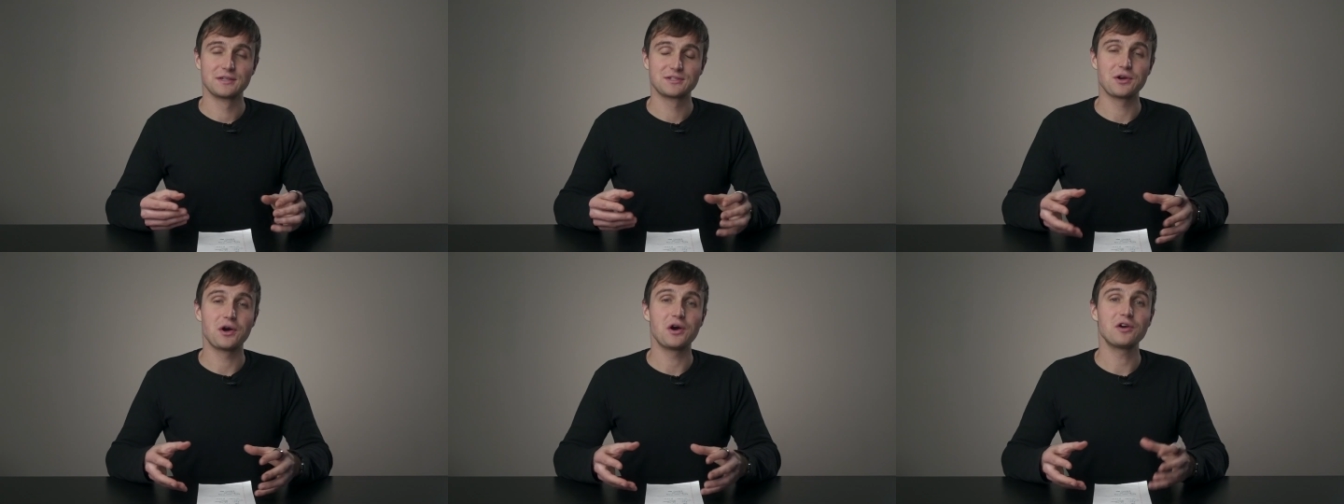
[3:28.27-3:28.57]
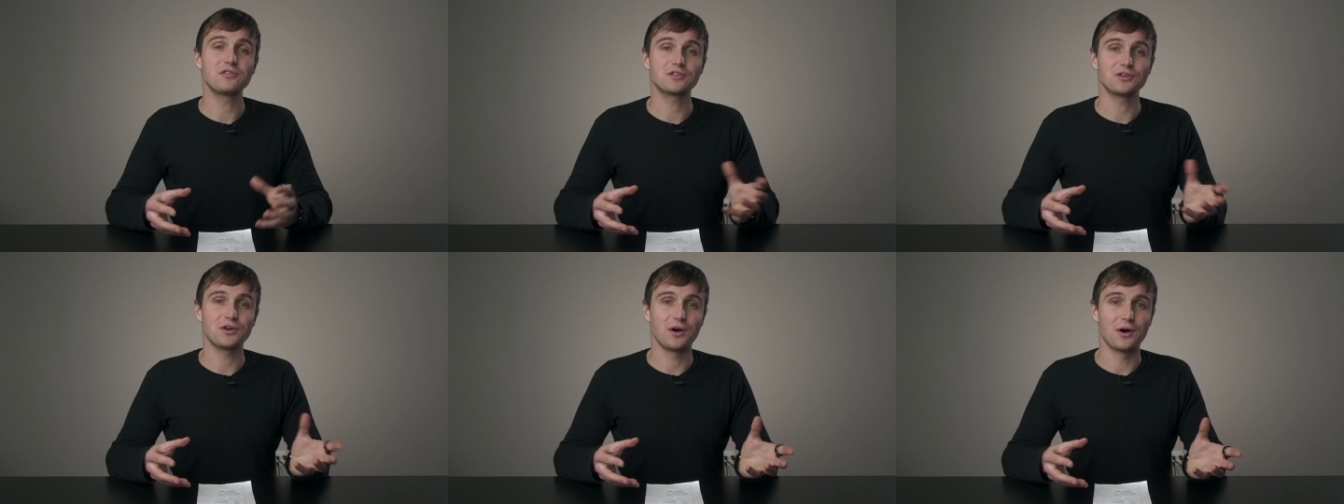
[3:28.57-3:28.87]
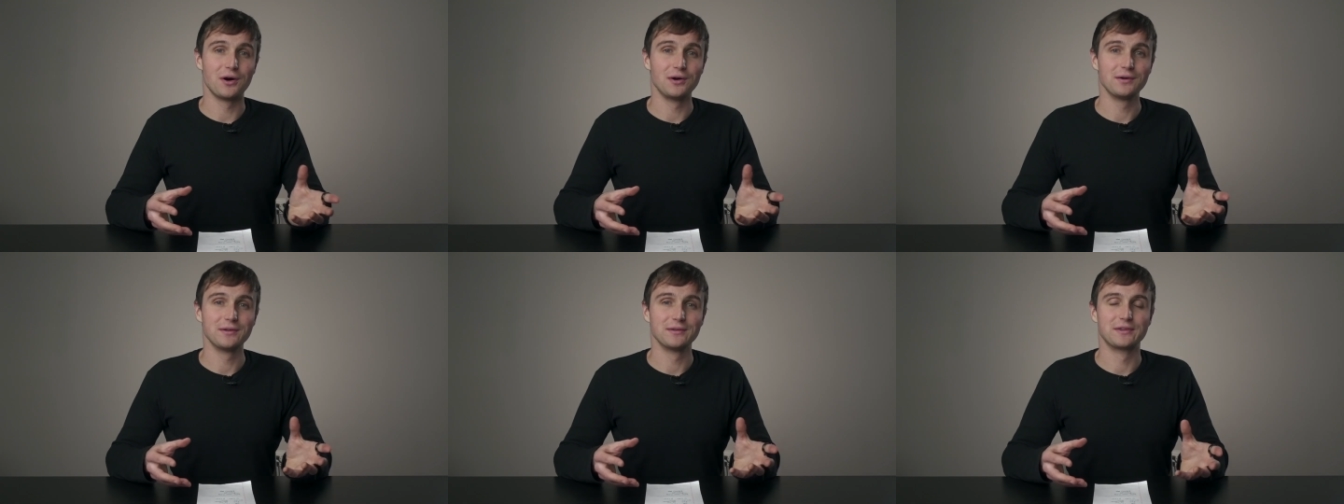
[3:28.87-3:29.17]
So
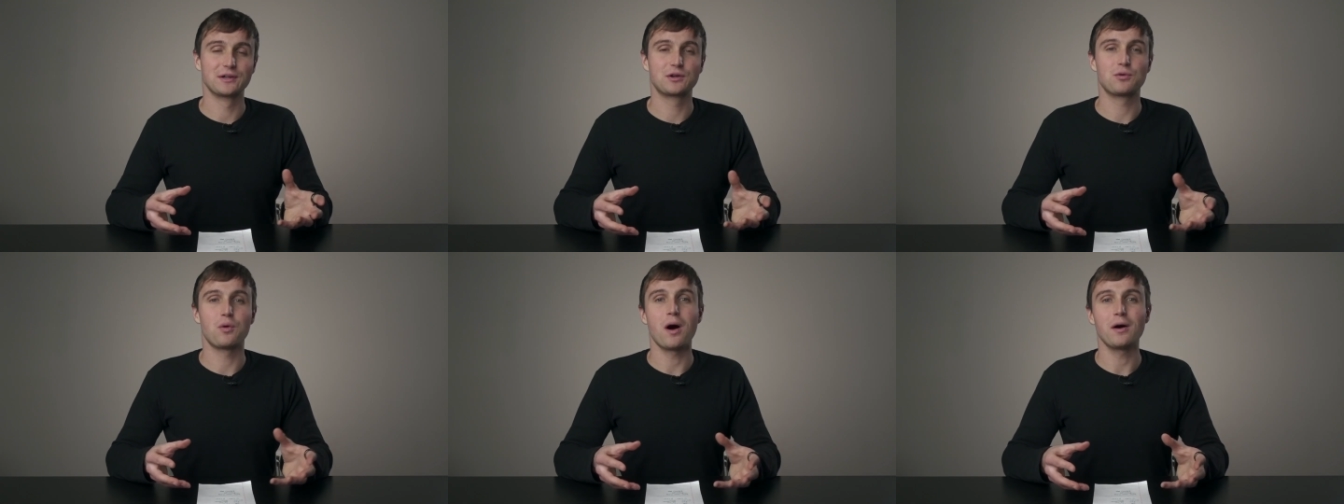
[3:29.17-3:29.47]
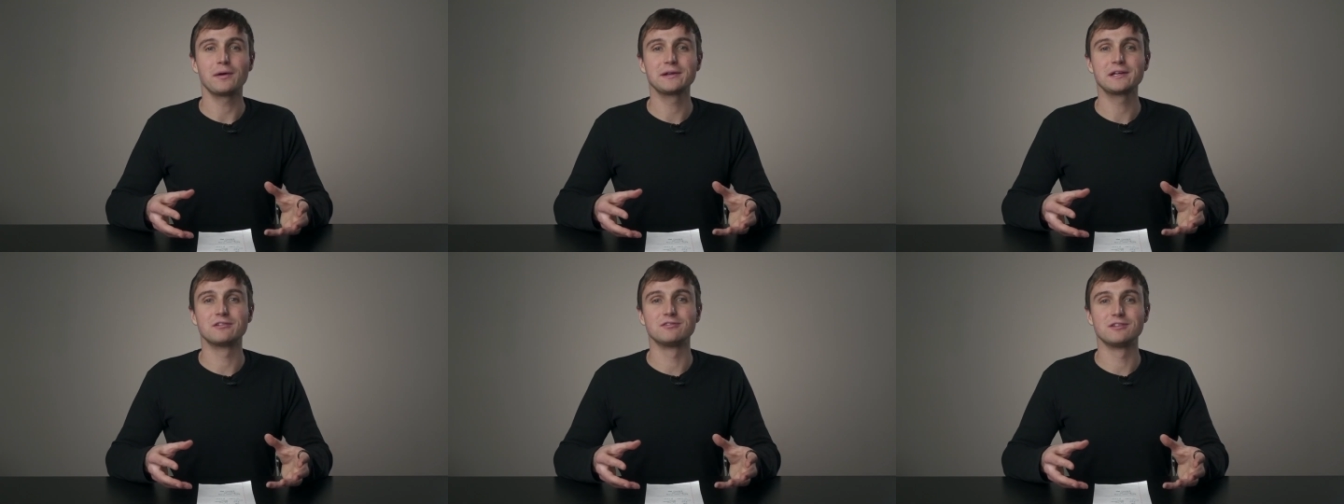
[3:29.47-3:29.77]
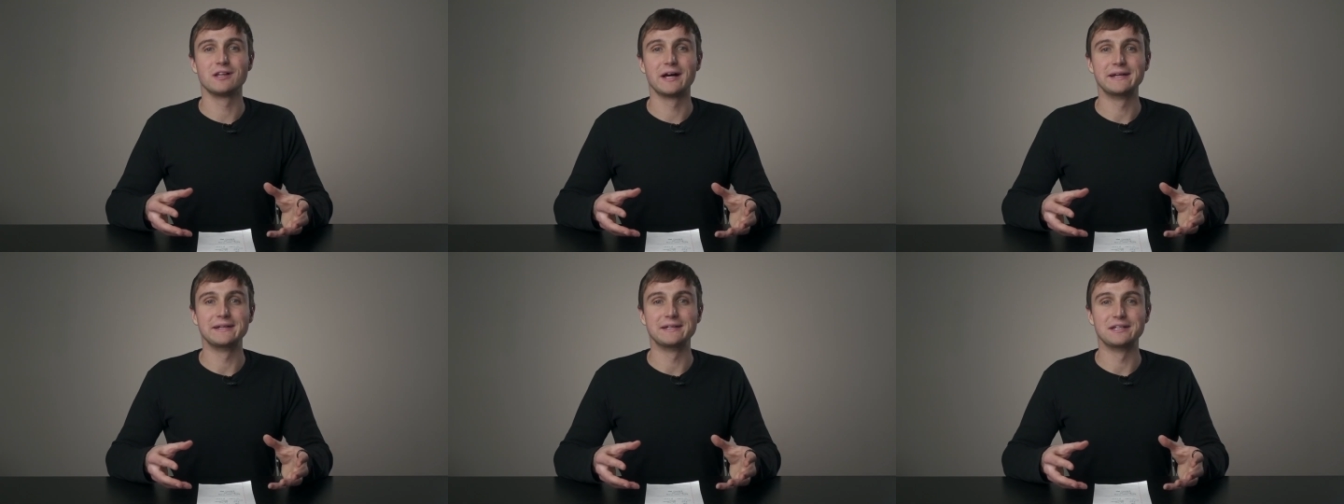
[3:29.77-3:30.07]
overall, the quality
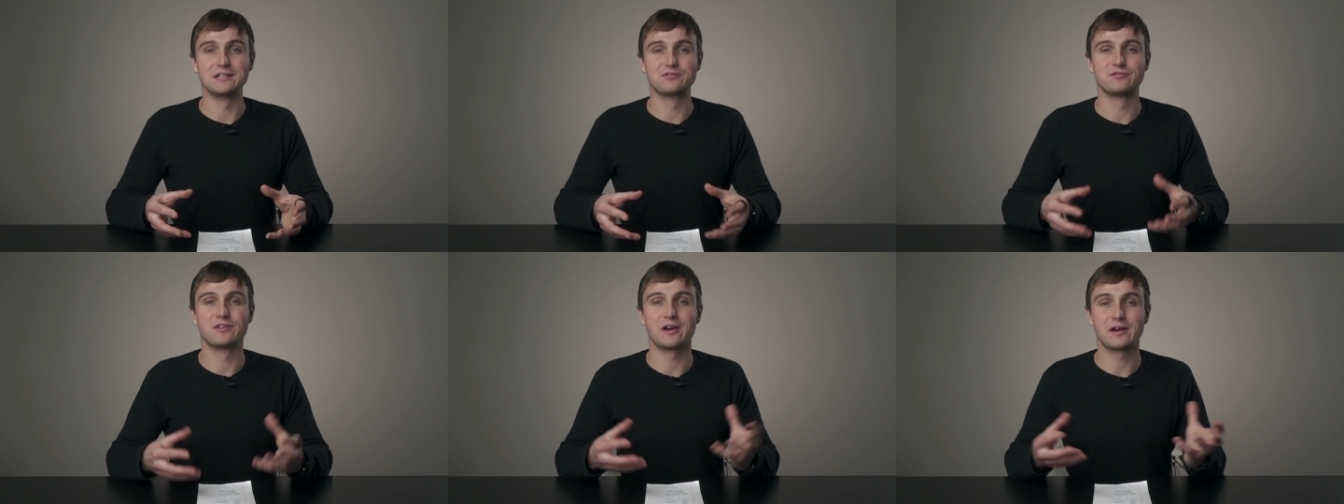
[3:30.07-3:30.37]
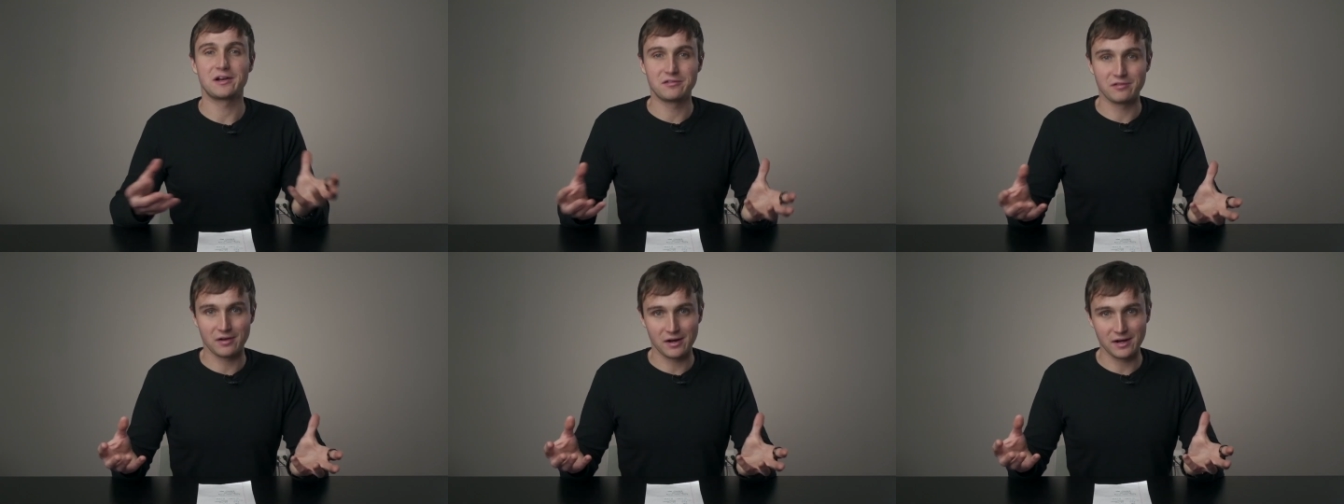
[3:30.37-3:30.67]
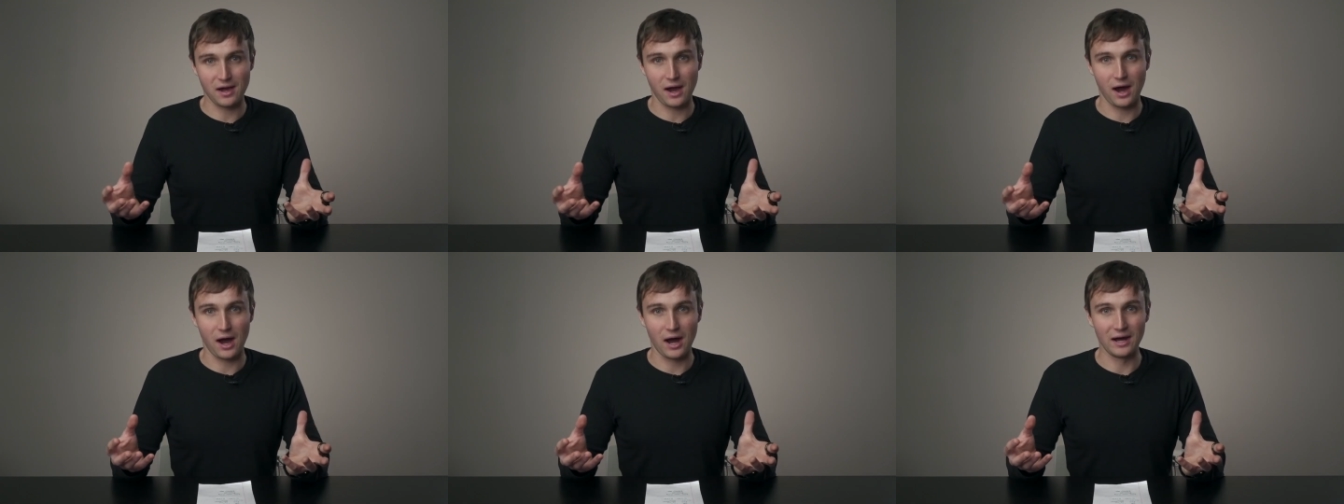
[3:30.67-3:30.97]
of light is very,
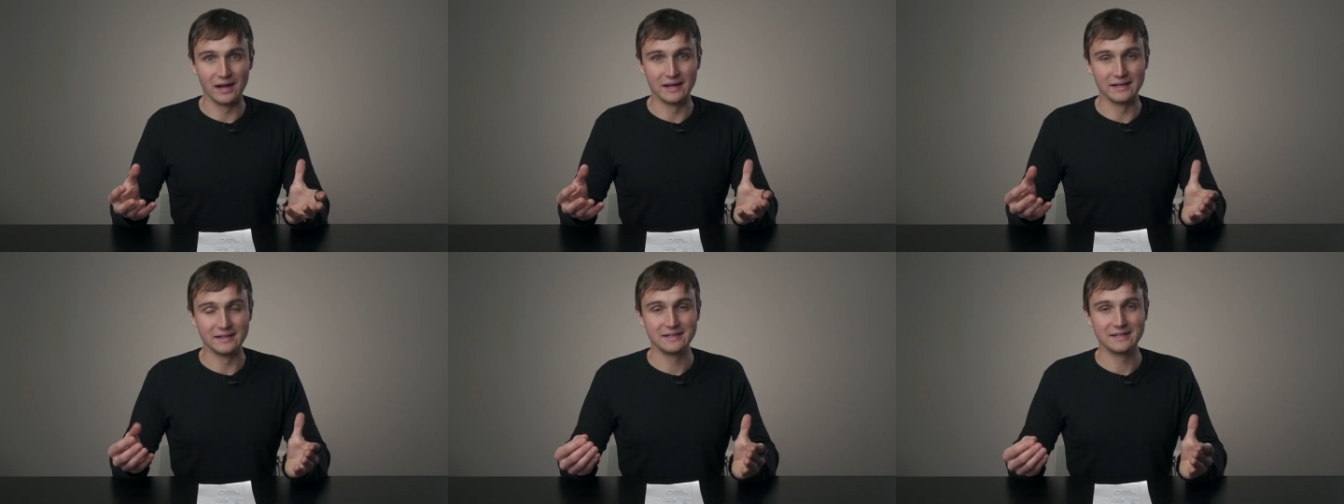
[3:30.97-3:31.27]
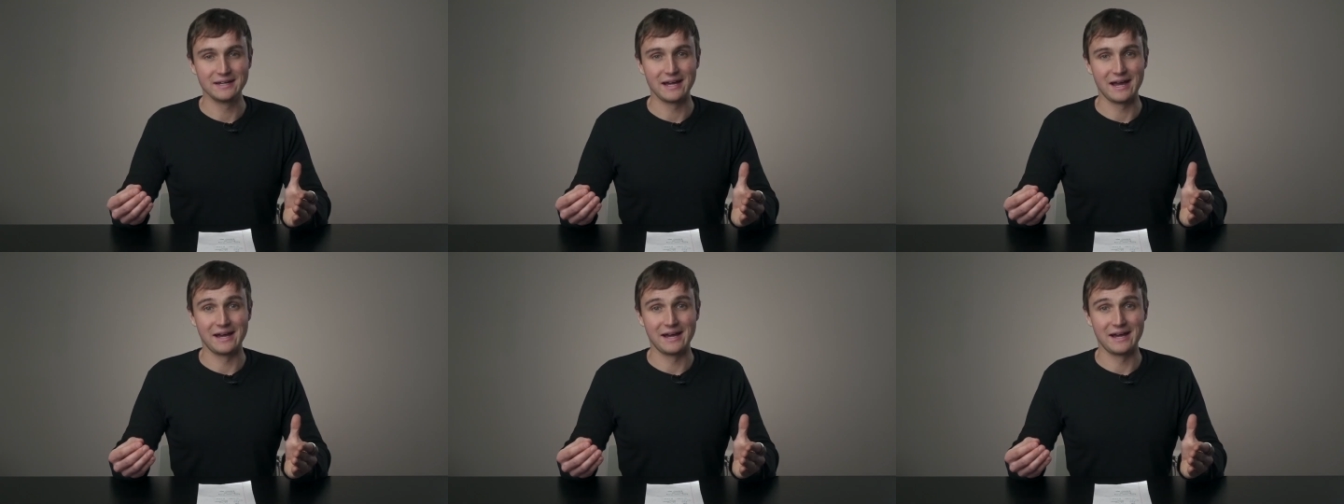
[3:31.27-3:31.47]
very high,